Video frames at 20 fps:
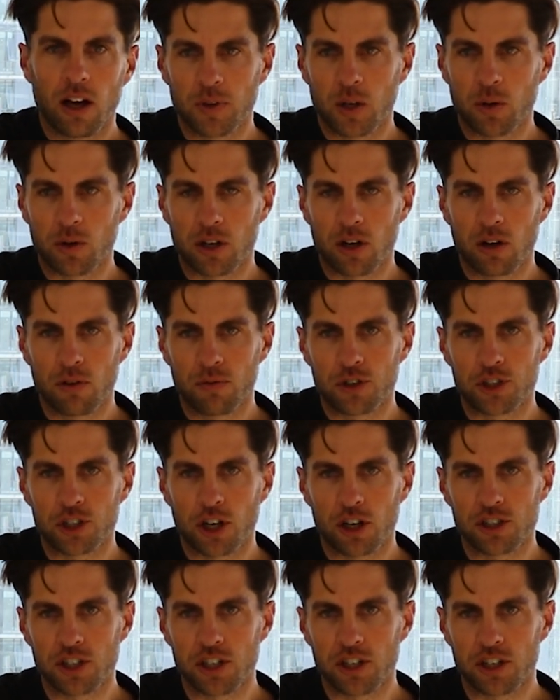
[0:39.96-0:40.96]
There we go, for
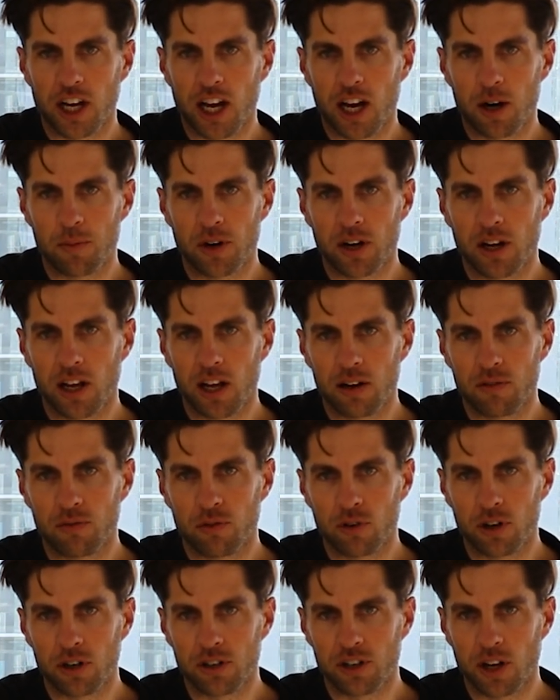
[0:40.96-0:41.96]
charging your camera and
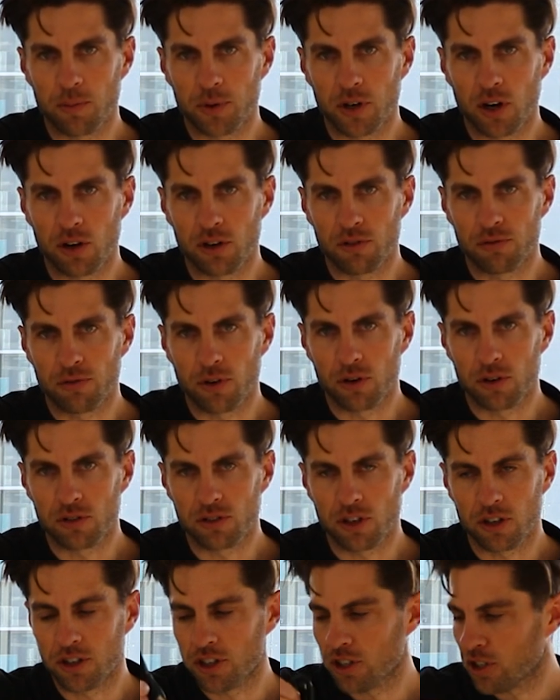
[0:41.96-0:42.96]
for dumping all your
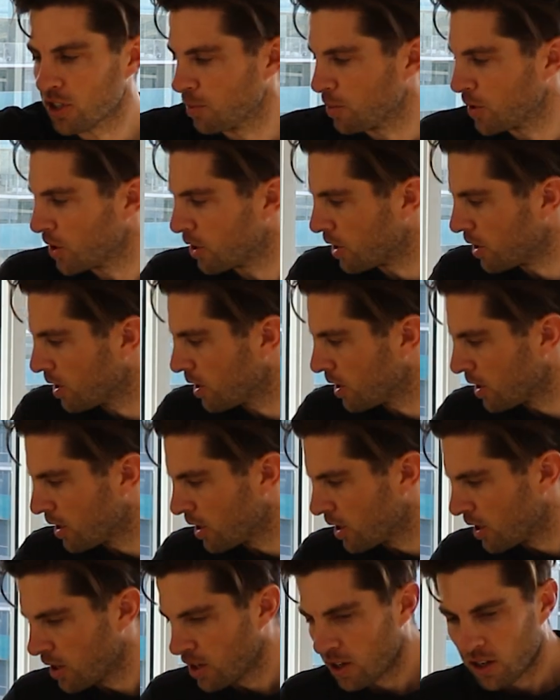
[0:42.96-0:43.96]
photos onto your computer.
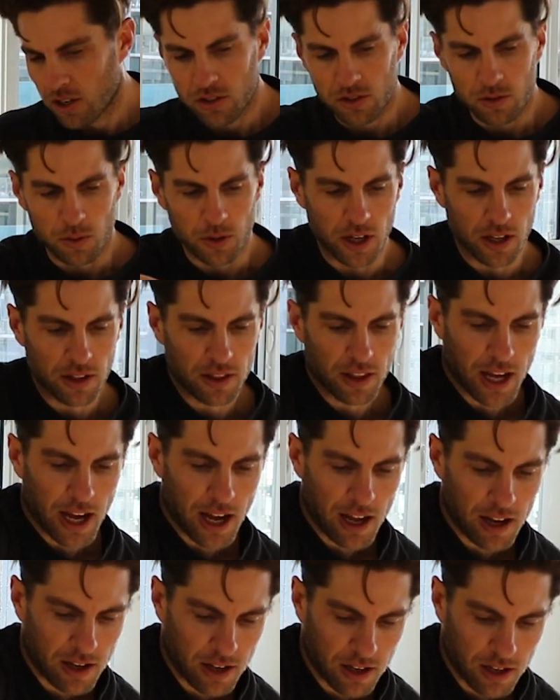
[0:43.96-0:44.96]
So we got
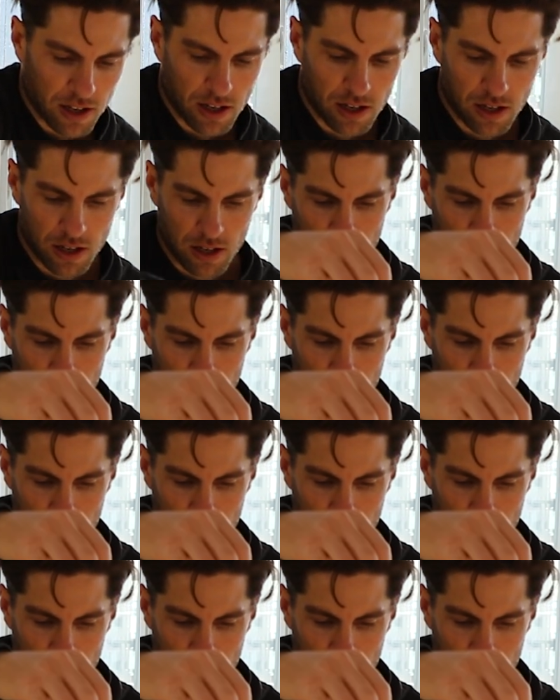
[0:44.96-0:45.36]
that.